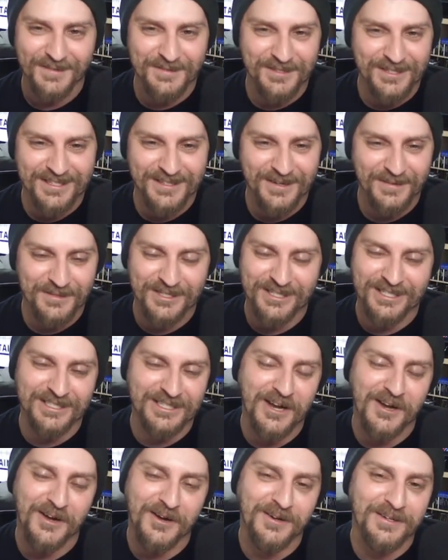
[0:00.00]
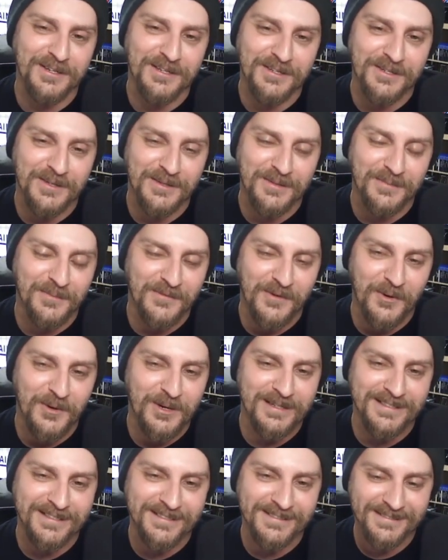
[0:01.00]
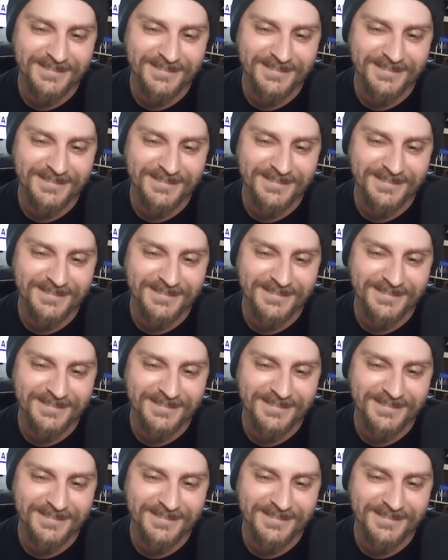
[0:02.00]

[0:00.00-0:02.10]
I'm just staring into the void.